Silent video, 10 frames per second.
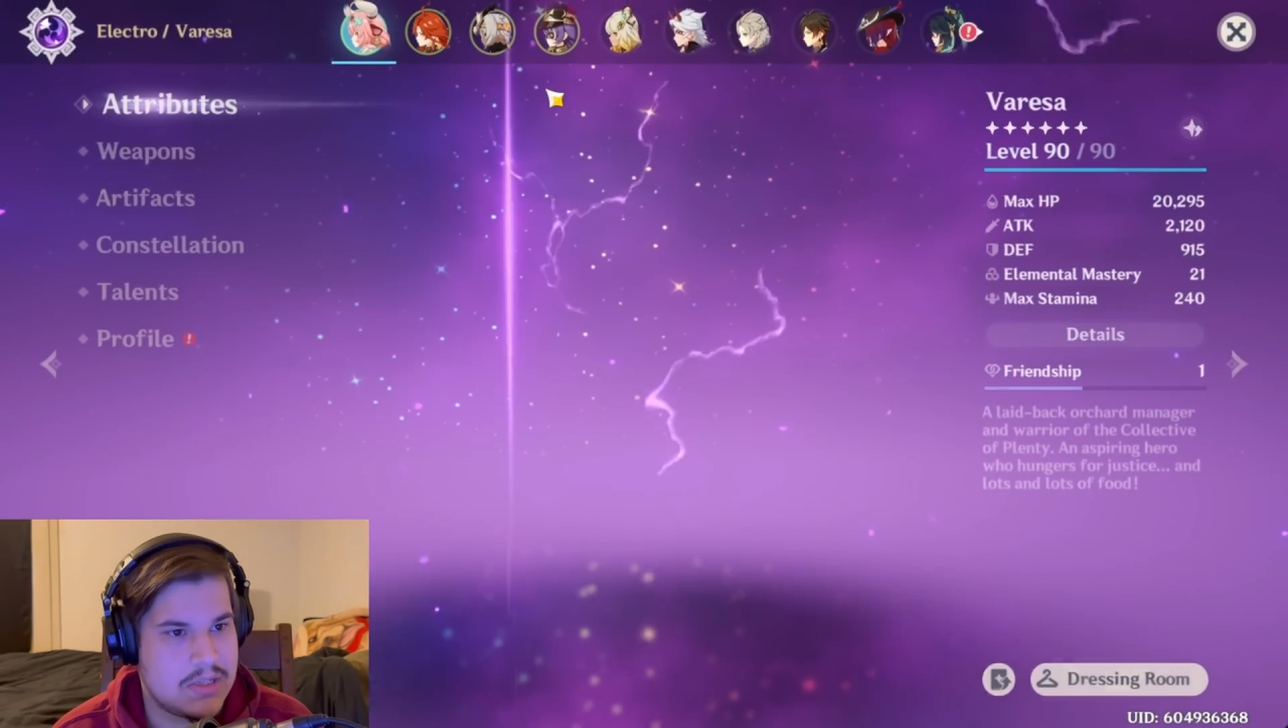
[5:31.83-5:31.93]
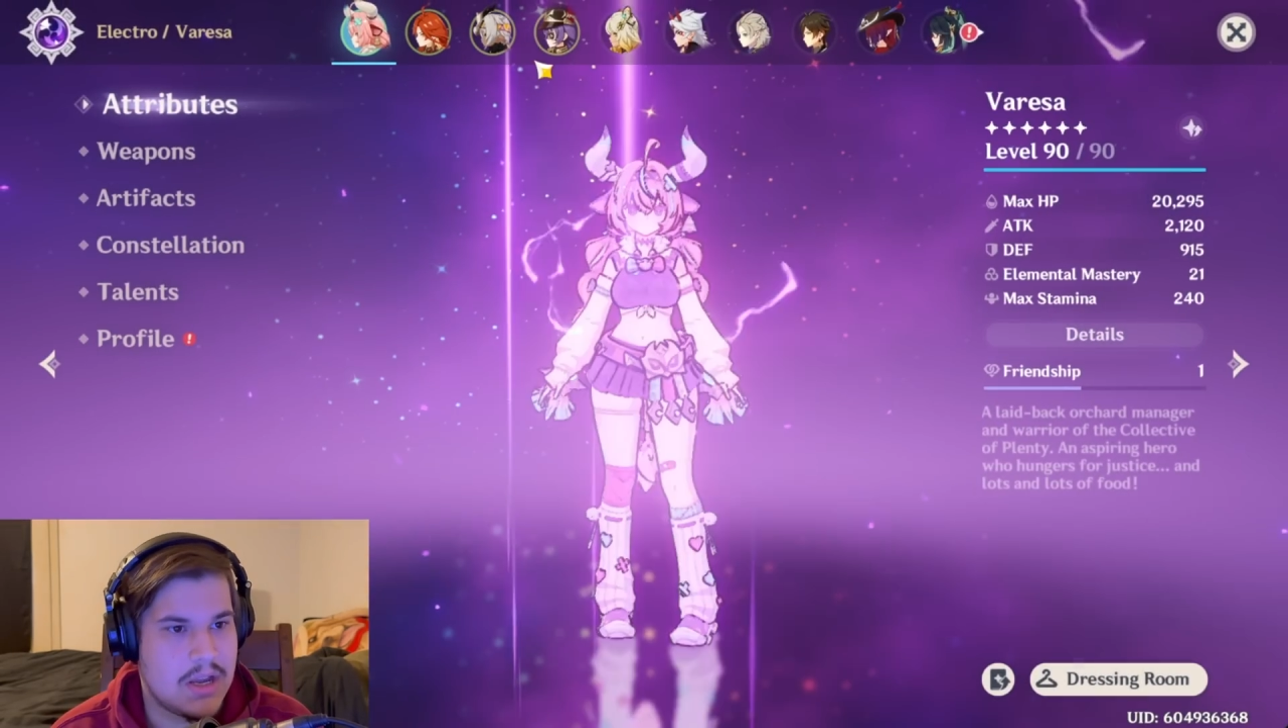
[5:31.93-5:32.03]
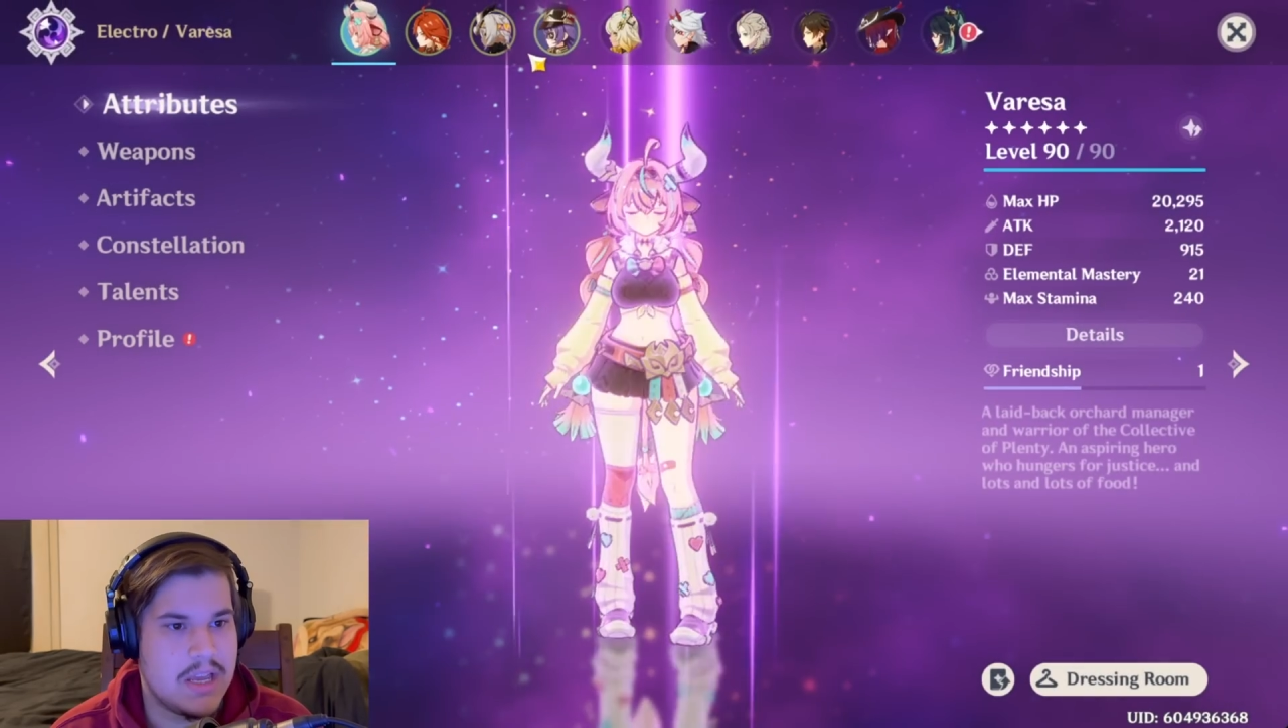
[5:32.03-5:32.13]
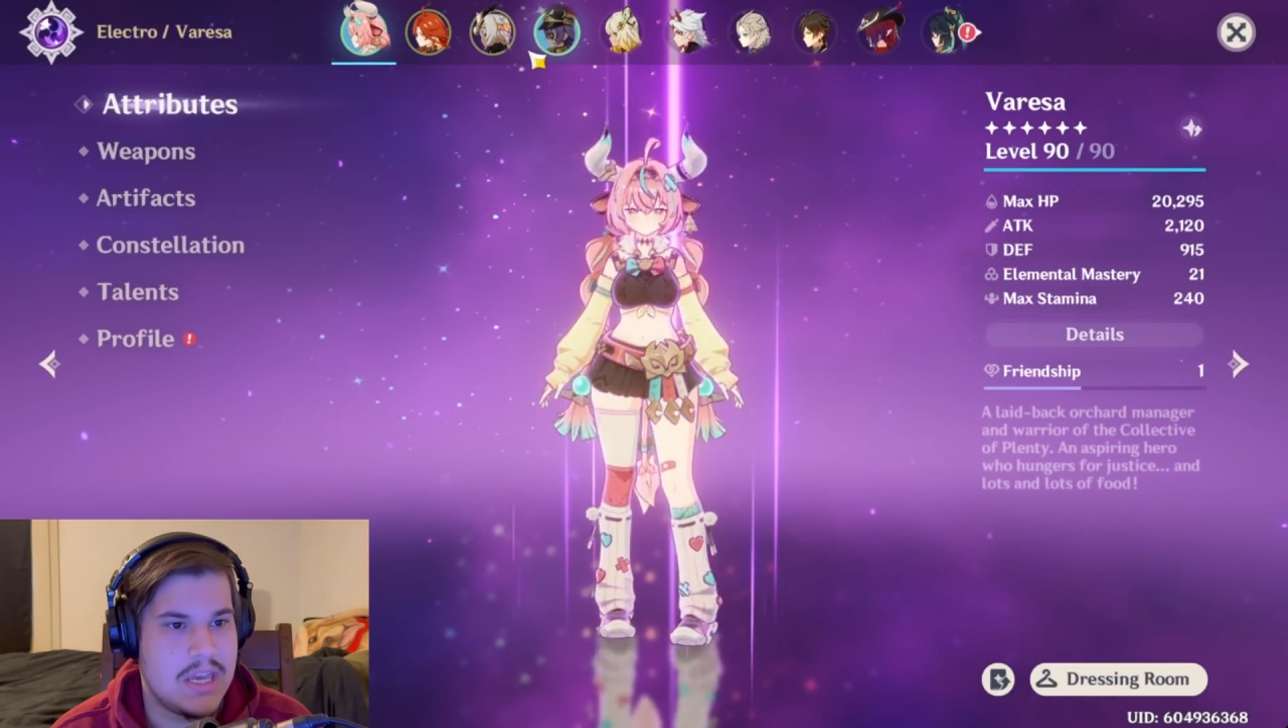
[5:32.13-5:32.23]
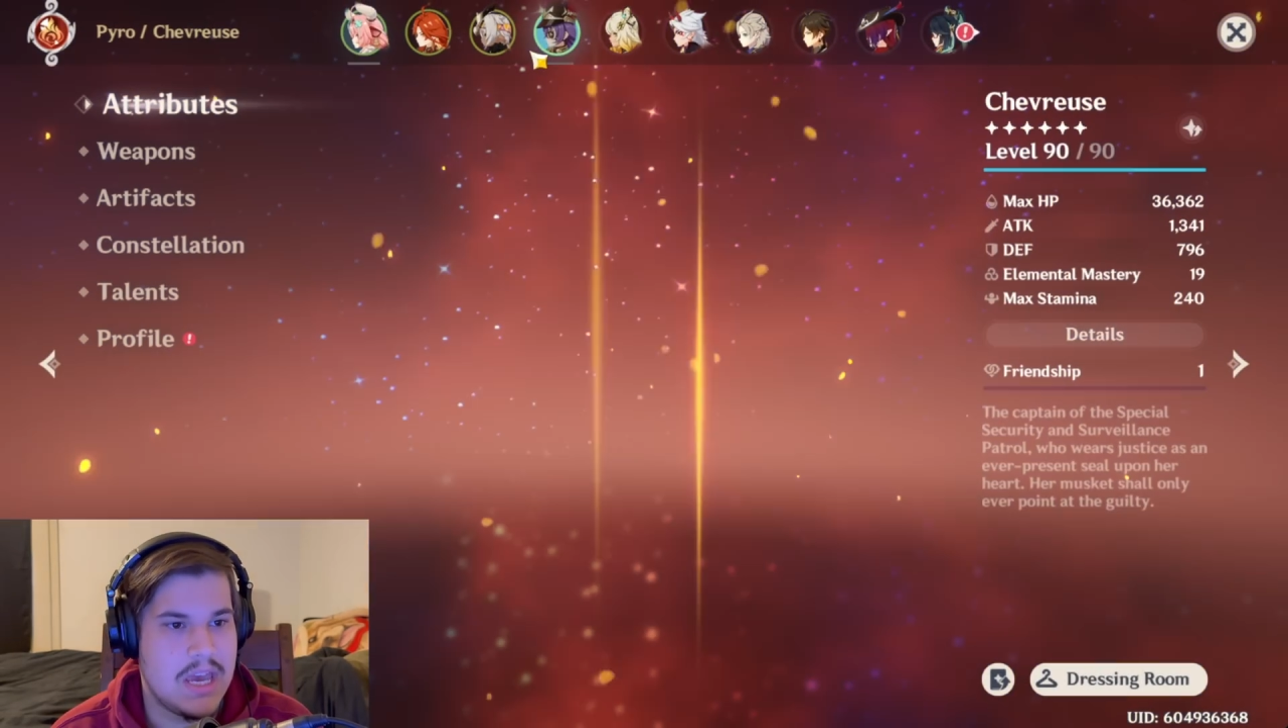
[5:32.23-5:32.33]

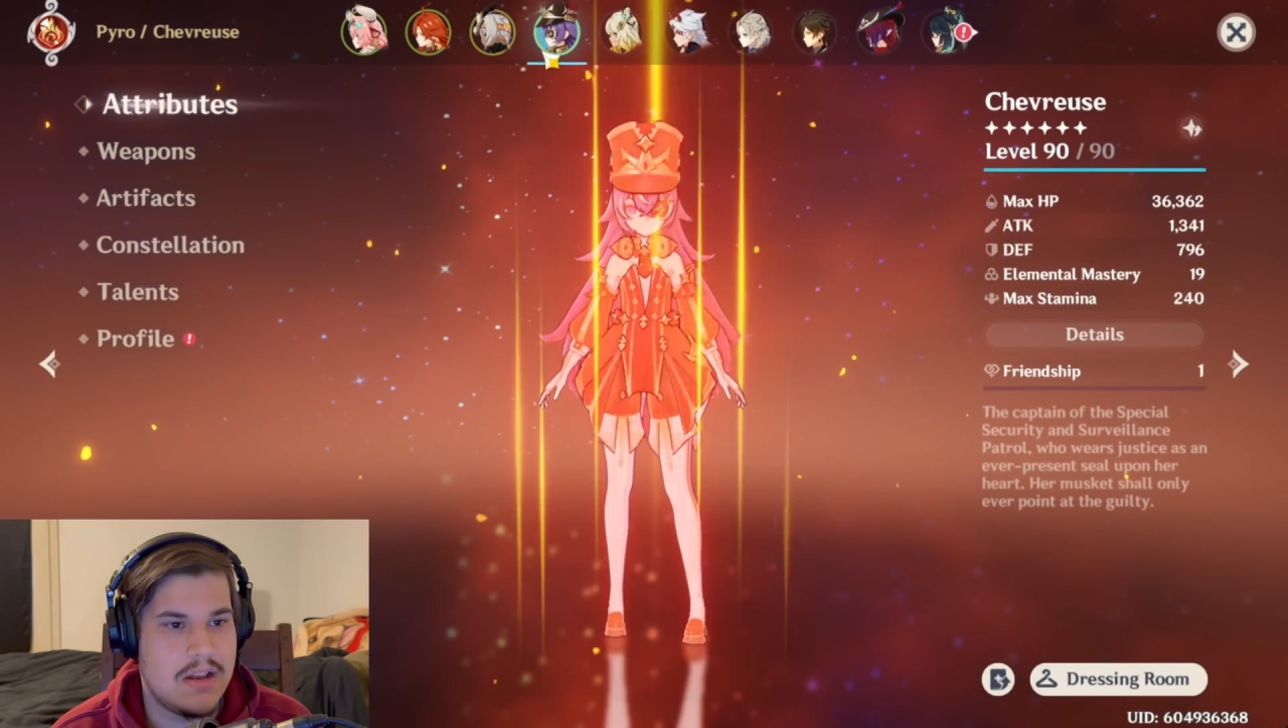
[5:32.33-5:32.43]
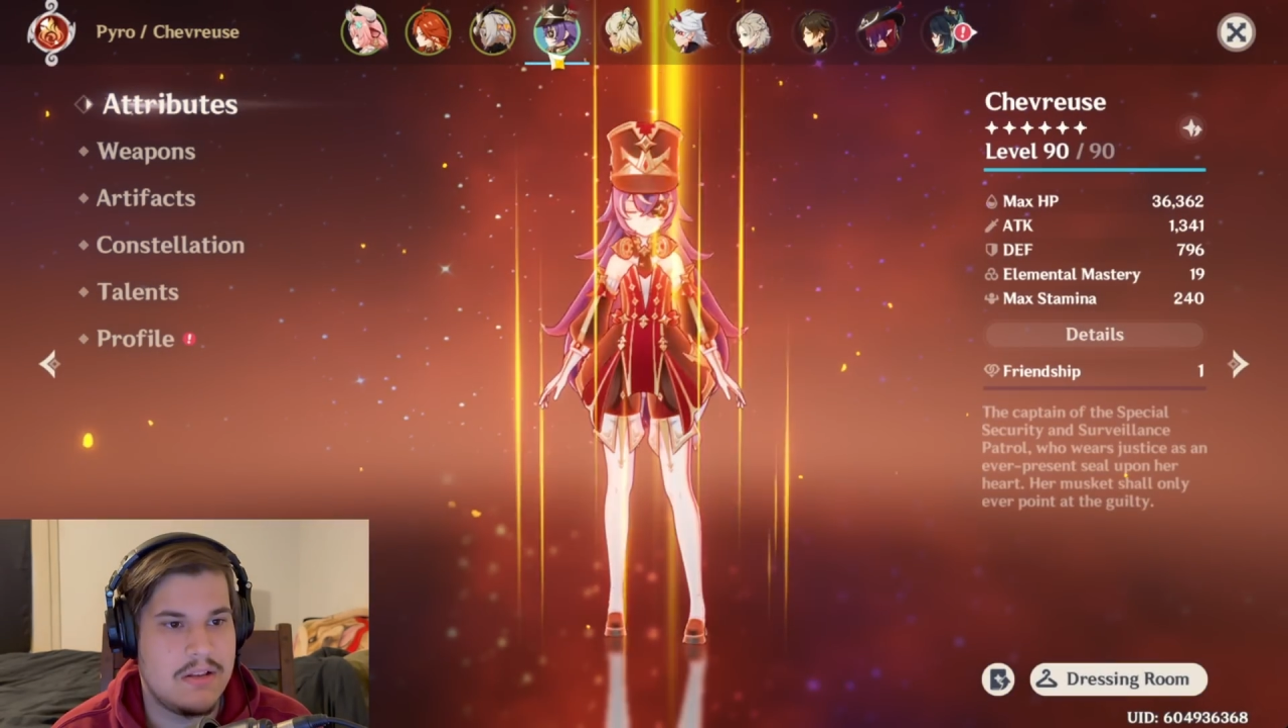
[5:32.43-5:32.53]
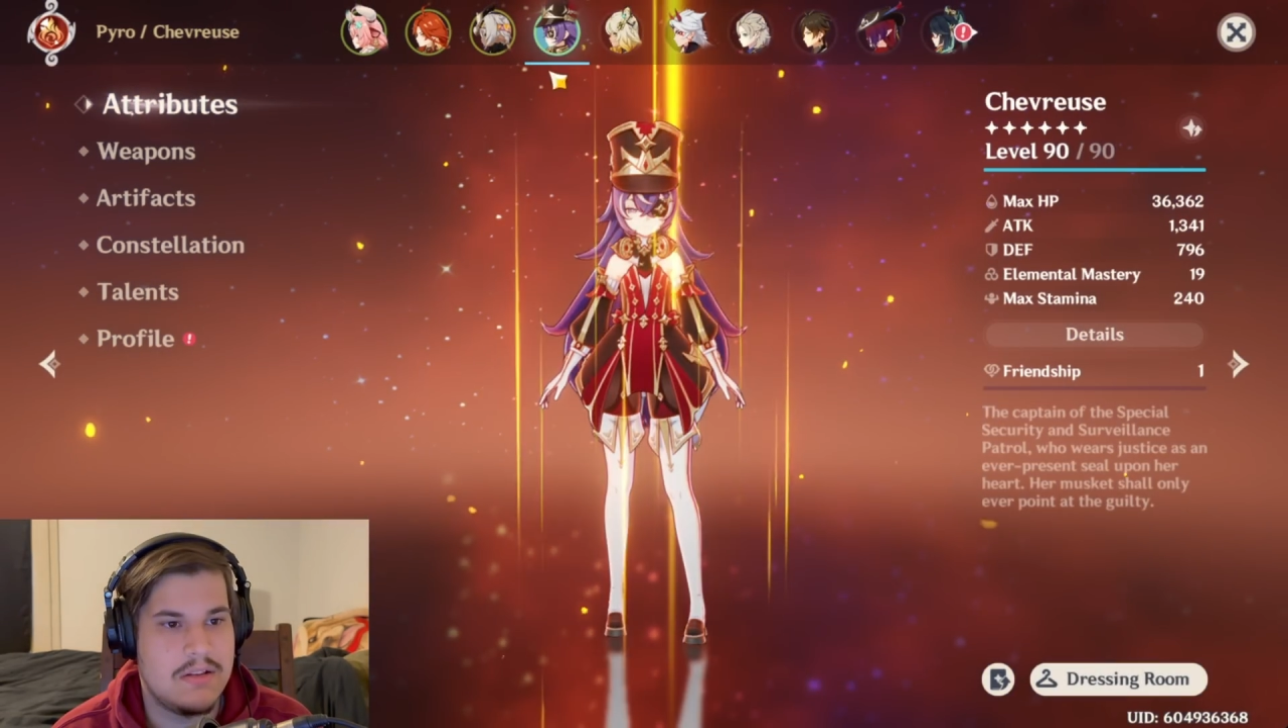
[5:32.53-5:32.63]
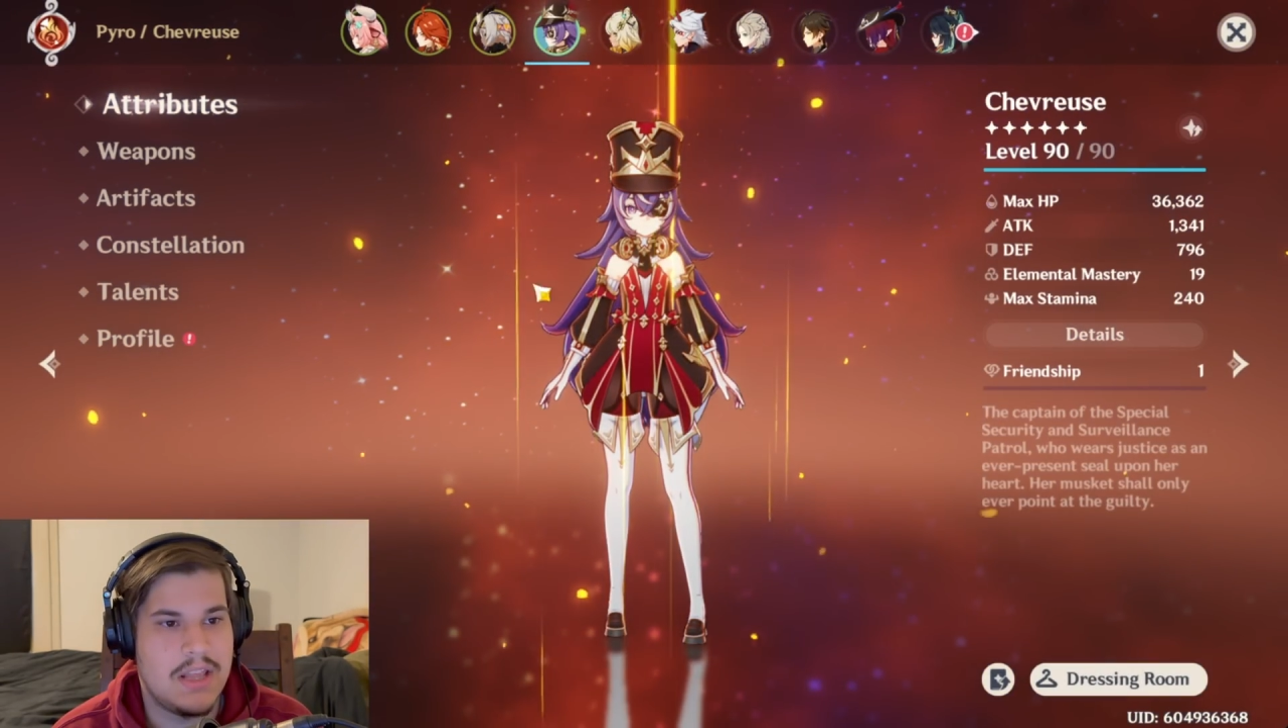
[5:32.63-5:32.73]
again,